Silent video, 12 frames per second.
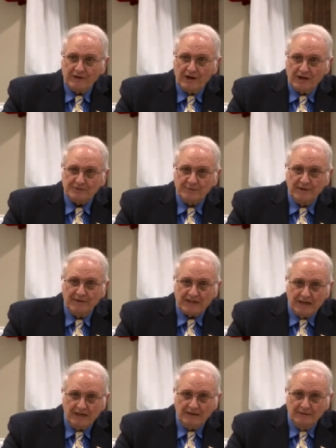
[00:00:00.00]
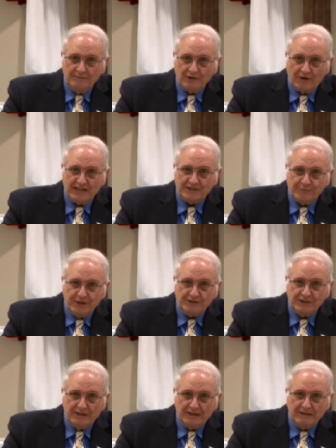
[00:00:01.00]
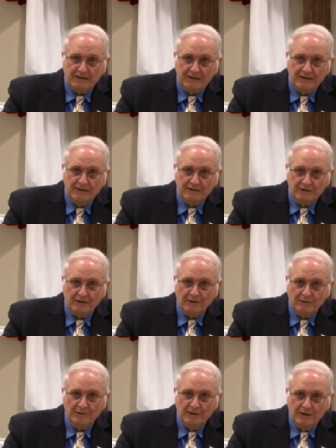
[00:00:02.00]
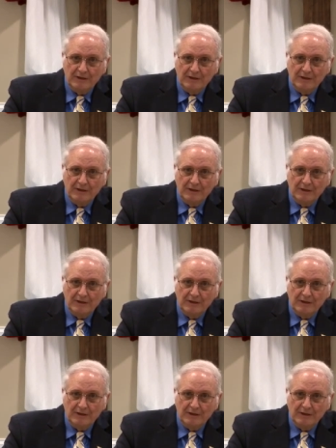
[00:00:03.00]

the gospel of the kingdom, Christ preaching it, the, you know,